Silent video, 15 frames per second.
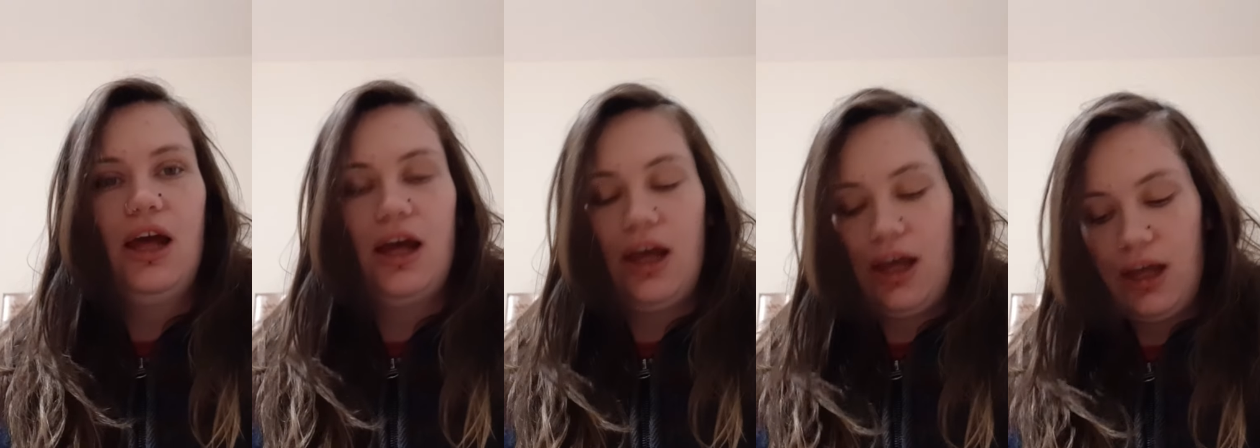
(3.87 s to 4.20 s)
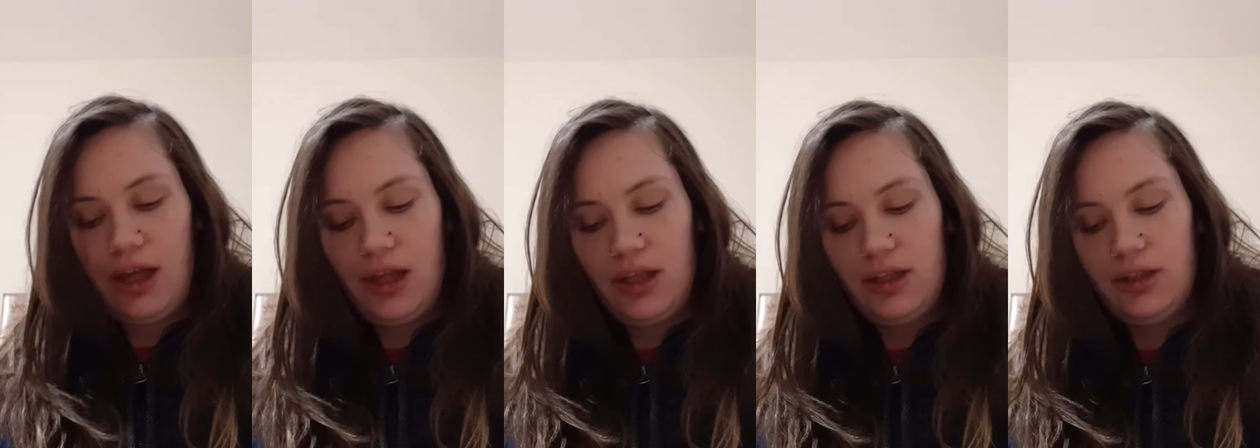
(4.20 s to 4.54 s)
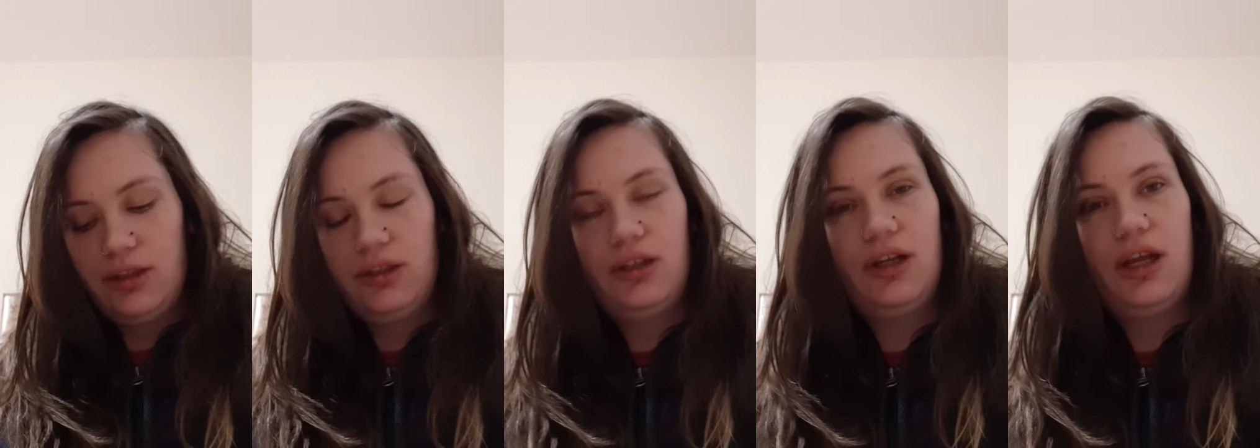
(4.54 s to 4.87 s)

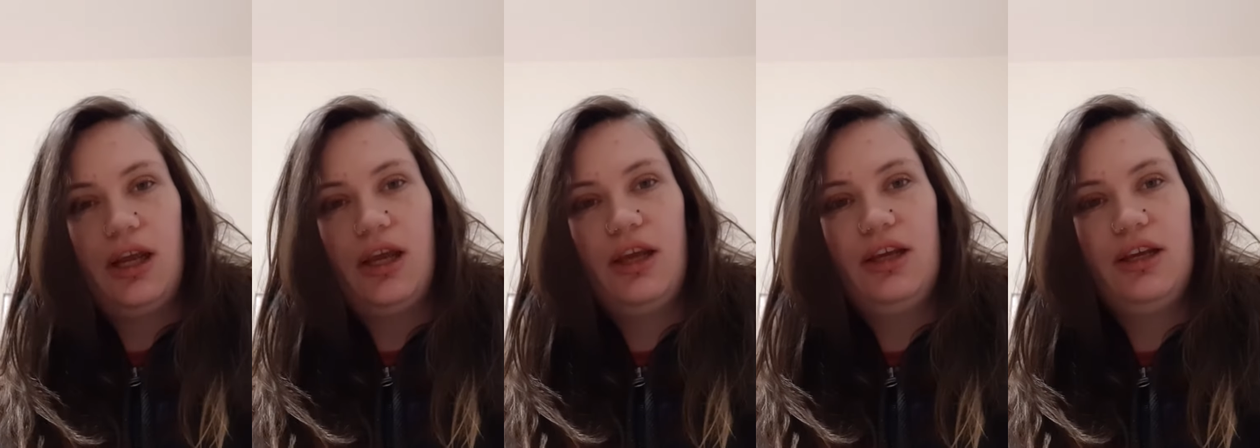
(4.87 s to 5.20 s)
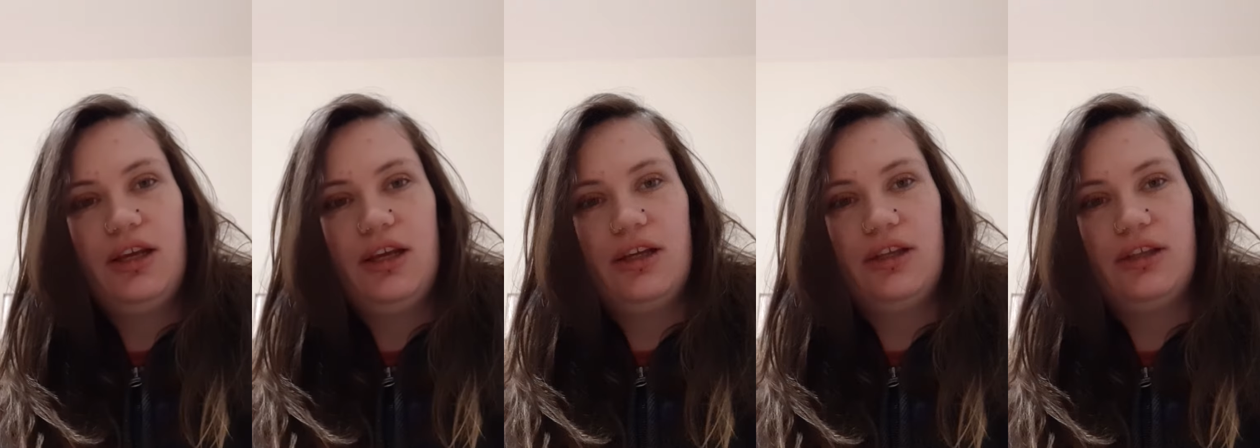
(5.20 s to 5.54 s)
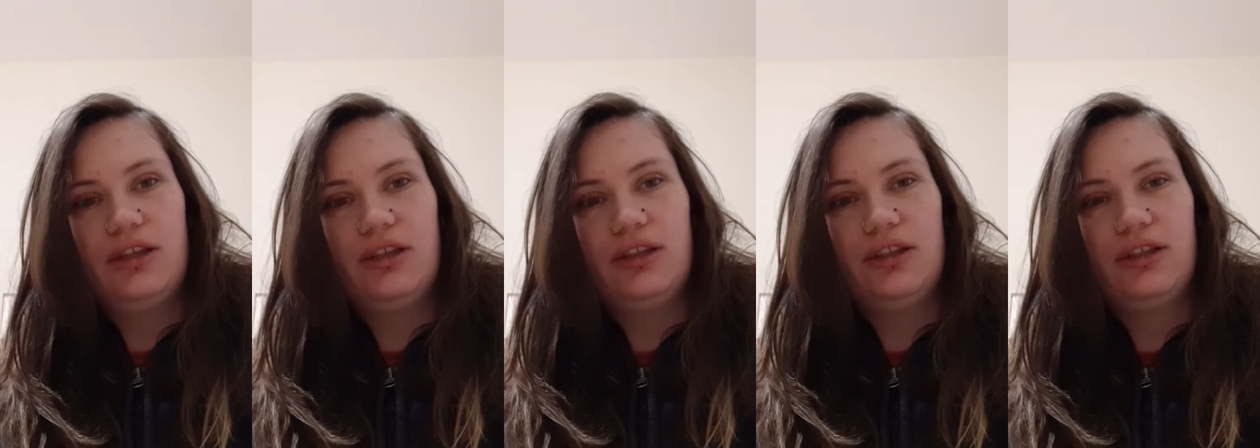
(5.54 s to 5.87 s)
and today
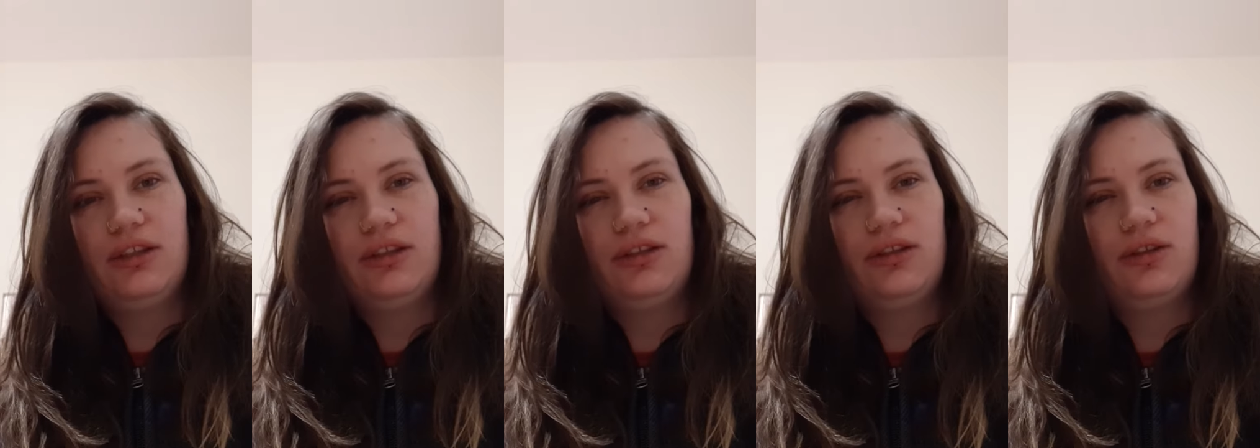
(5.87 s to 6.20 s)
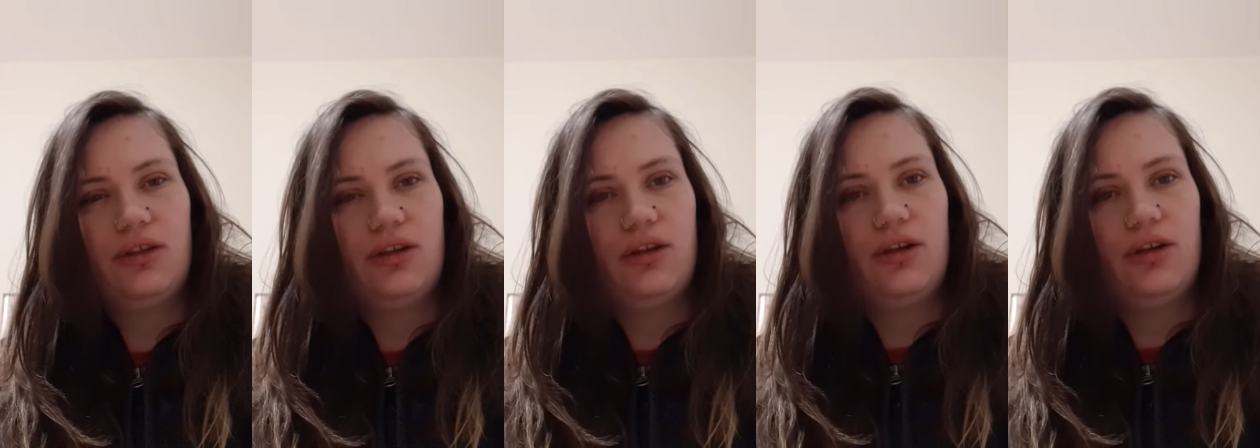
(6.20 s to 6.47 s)
is